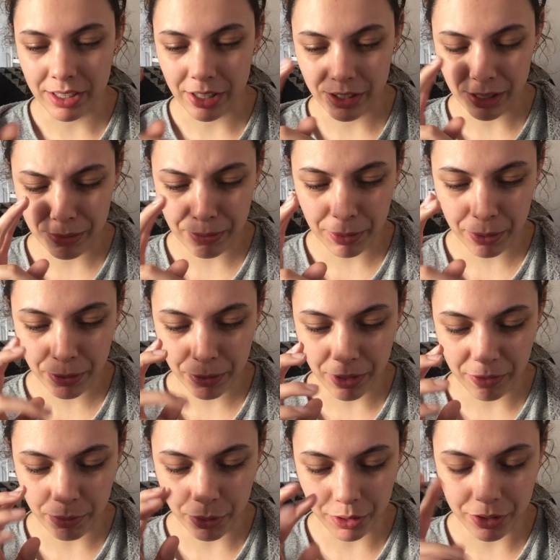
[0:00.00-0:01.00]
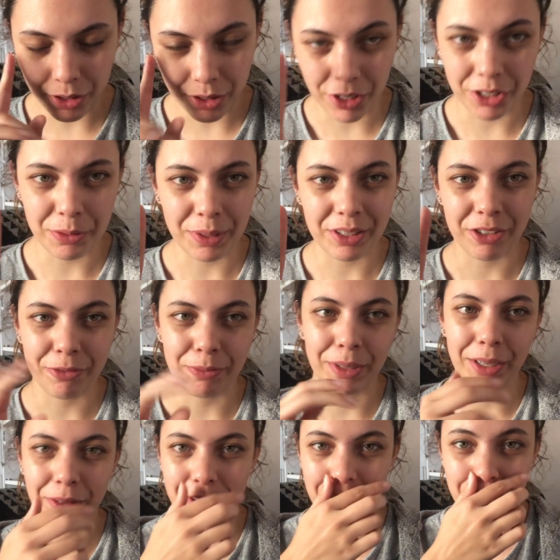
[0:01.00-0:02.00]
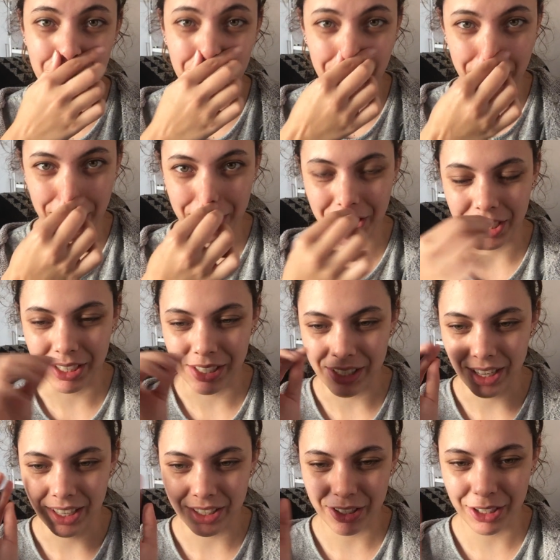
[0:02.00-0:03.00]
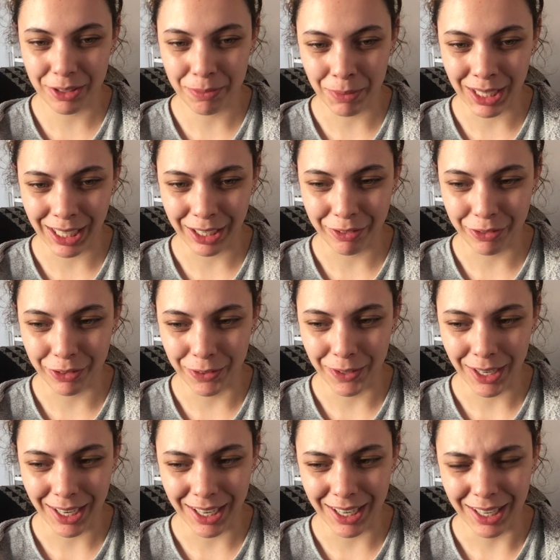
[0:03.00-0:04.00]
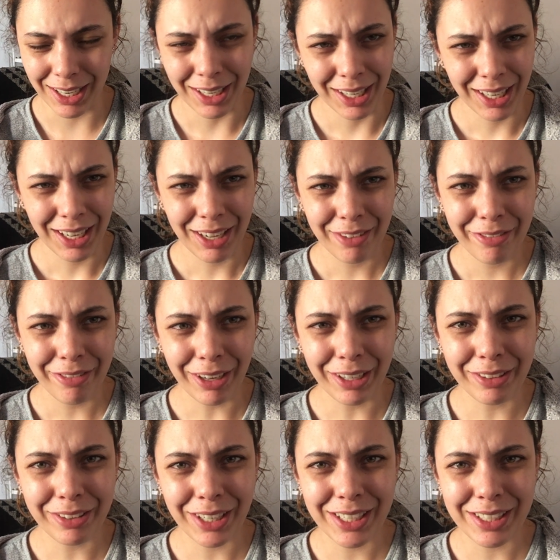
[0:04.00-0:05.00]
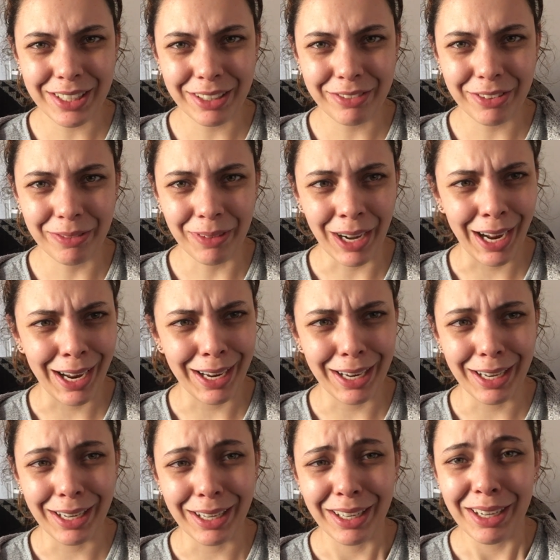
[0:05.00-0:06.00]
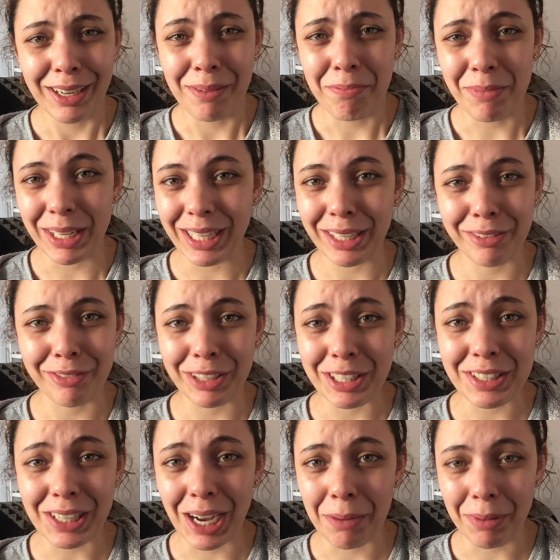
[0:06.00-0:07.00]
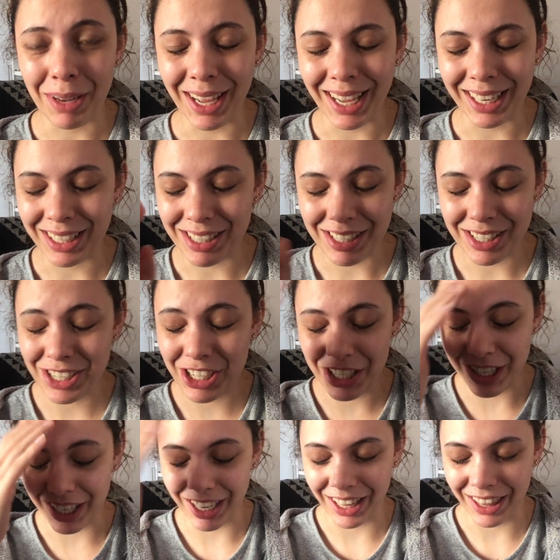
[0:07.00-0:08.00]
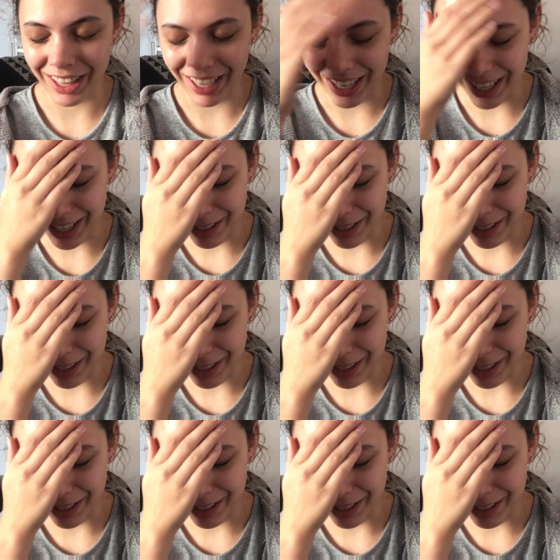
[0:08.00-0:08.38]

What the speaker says: So some people have bought 2 cosplays off me, which is pretty good because it's good money for fundraising for my mini events I plan and shit like that.